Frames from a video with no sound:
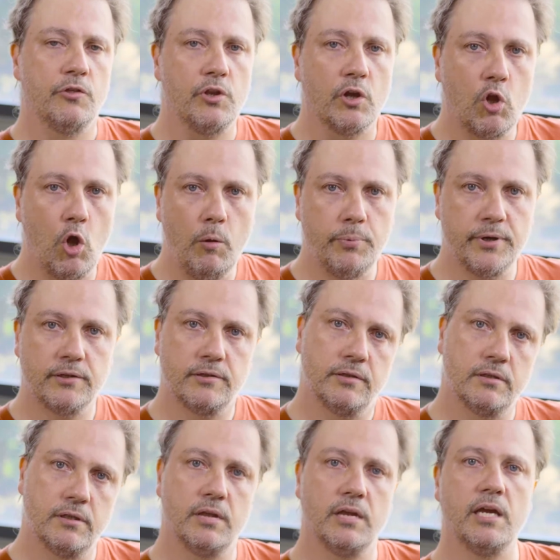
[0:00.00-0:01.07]
The culprit
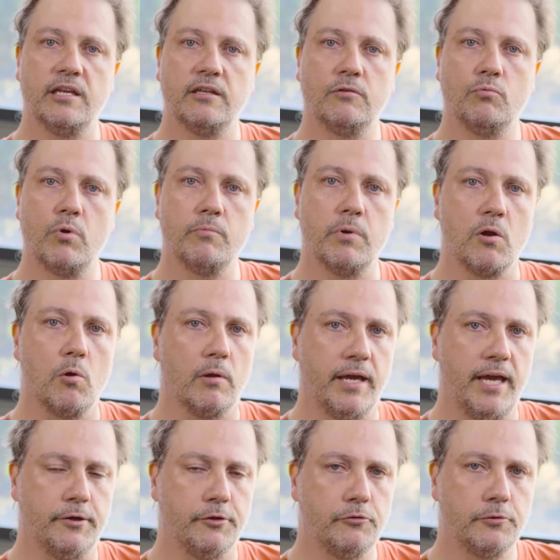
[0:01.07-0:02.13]
is what we call
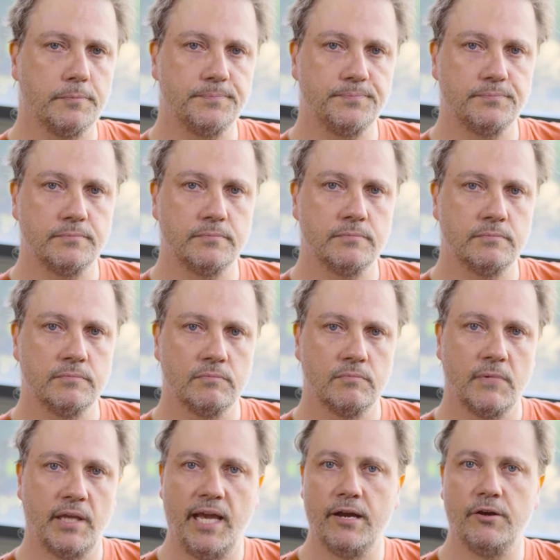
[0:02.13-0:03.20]
chaos.
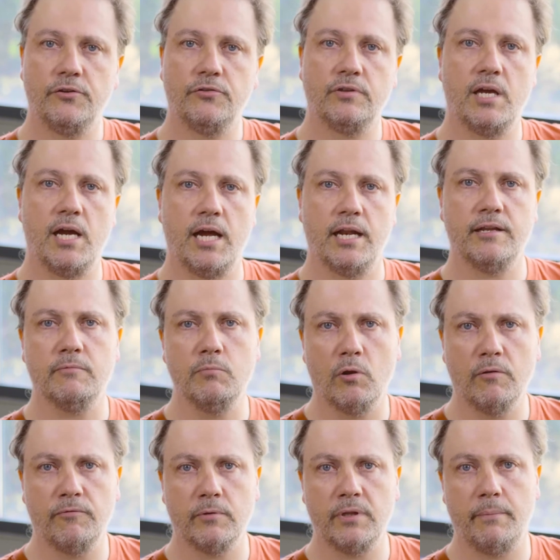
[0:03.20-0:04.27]
Chaos, at its
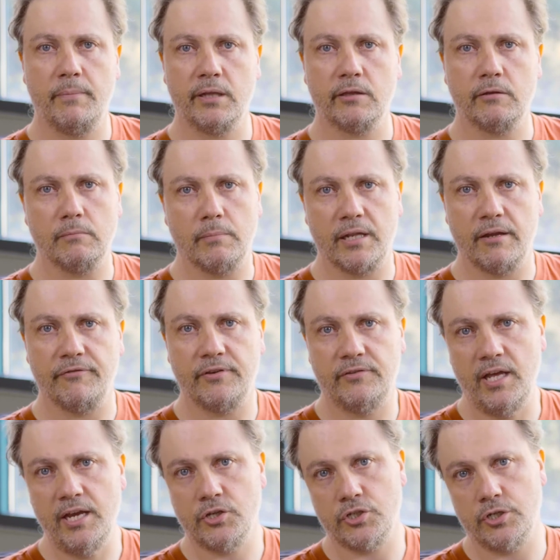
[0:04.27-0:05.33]
most fundamental
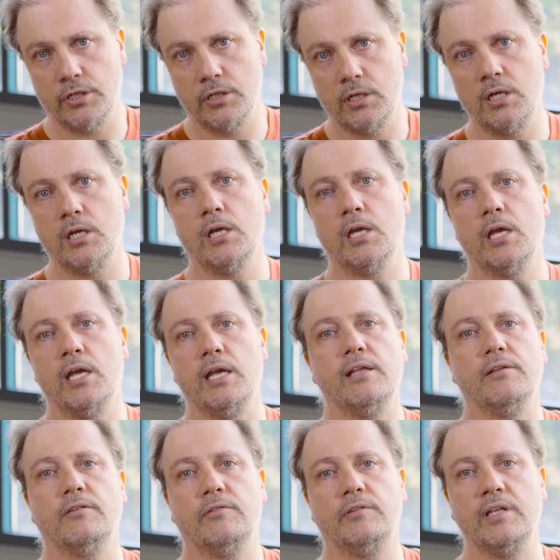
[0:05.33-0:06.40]
manifestation,
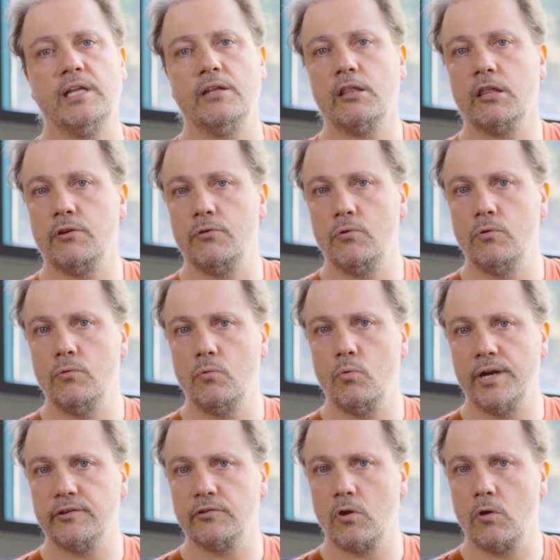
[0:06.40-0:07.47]
is seen through
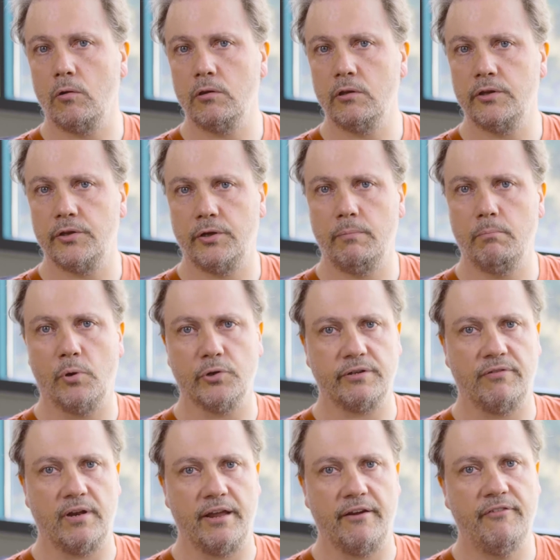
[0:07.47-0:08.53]
what is called the
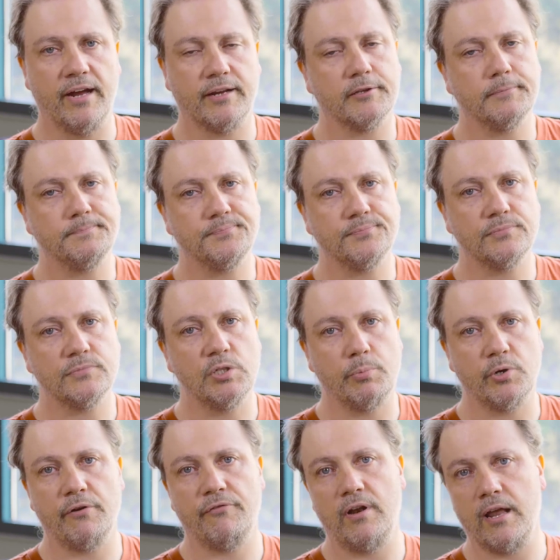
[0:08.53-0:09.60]
butterfly effect. The
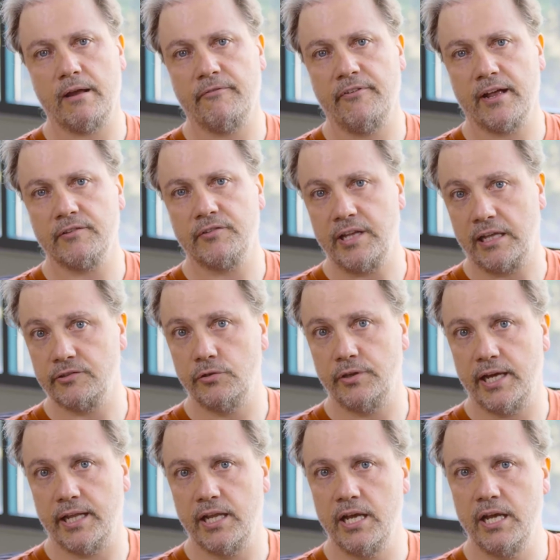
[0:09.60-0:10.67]
butterfly effect tells you
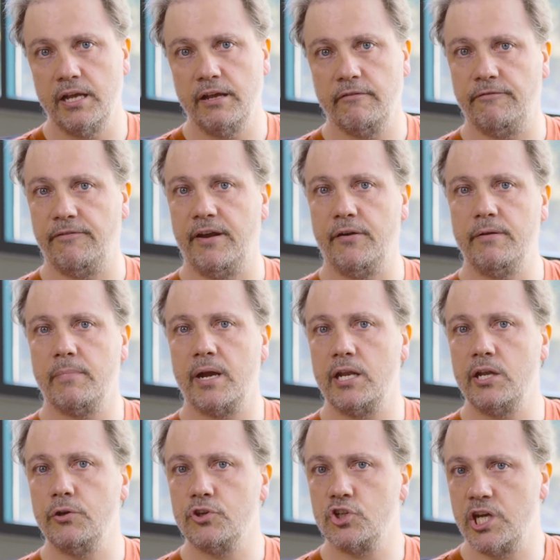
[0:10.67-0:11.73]
that very
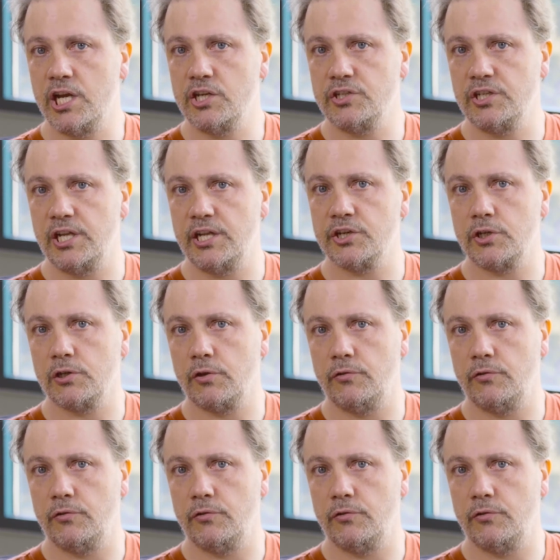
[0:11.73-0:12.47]
minute changes in initial